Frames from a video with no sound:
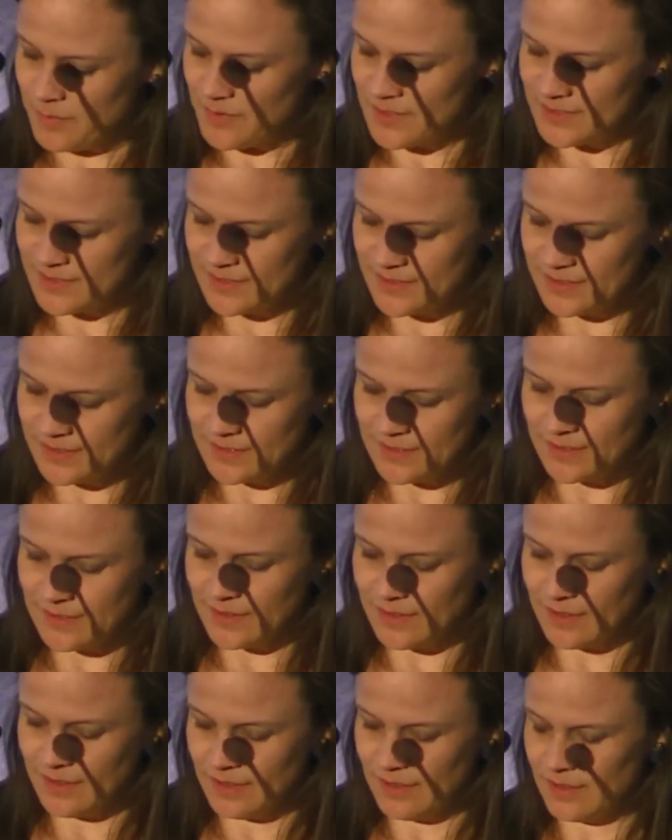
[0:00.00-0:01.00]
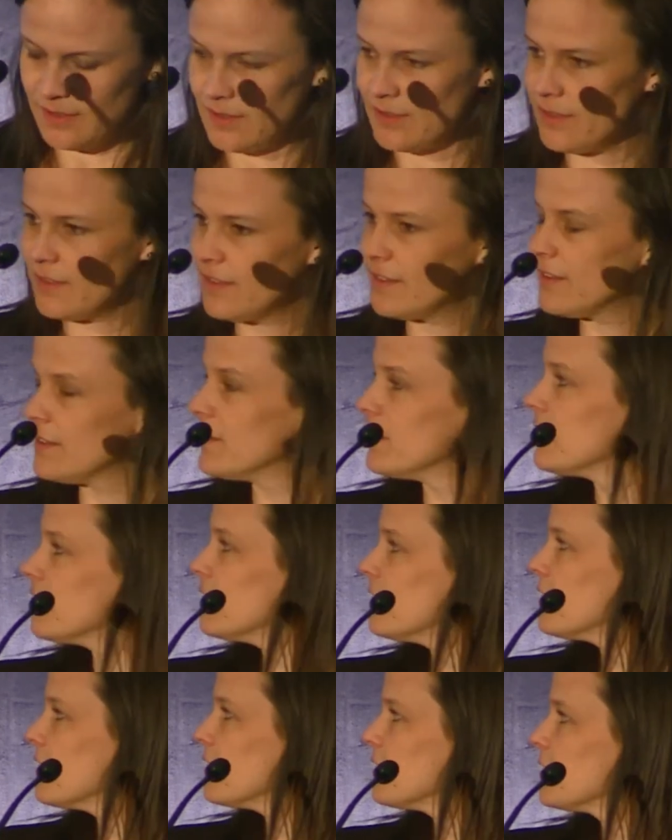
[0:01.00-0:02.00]
This is the
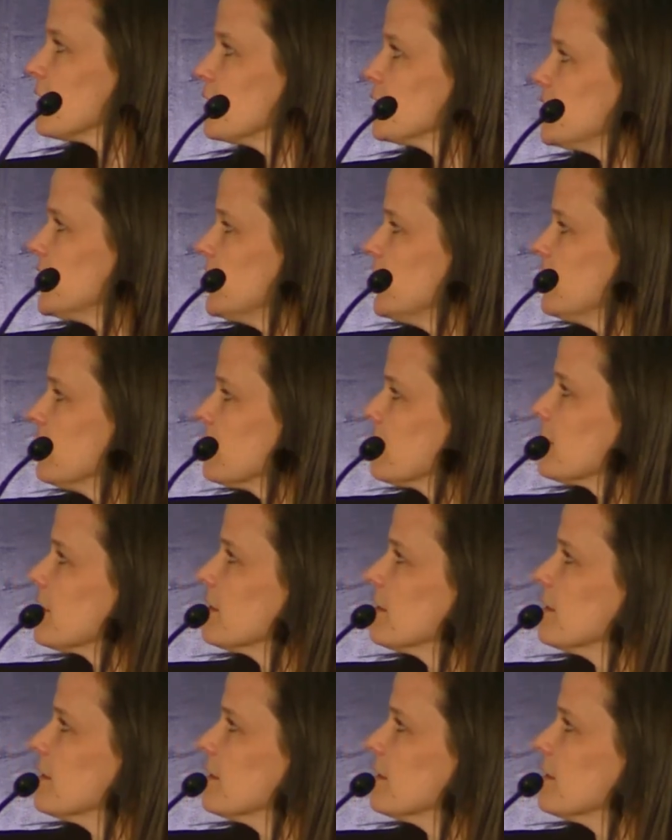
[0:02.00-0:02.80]
13th